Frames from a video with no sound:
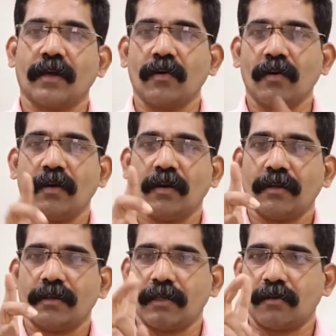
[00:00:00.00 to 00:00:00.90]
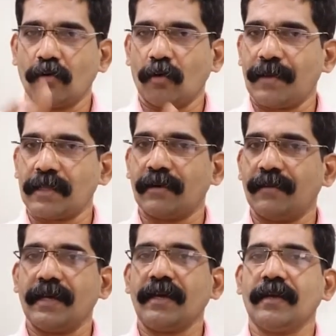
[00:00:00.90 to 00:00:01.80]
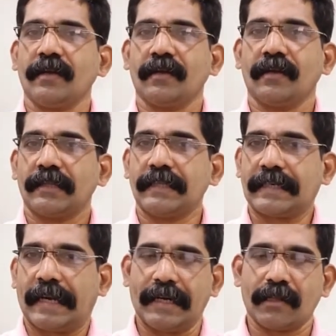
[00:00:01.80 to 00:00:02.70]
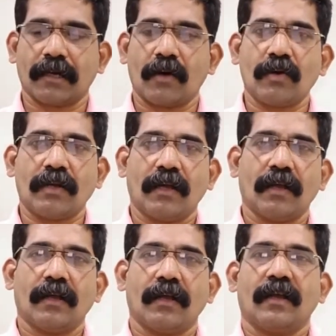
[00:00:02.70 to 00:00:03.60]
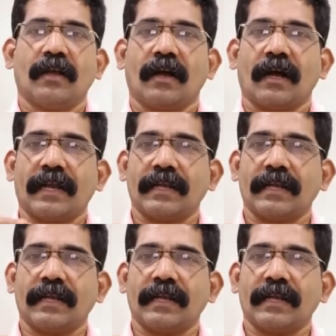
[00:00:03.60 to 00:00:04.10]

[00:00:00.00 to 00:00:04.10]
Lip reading: Now the 2 rupees will be the trade discount and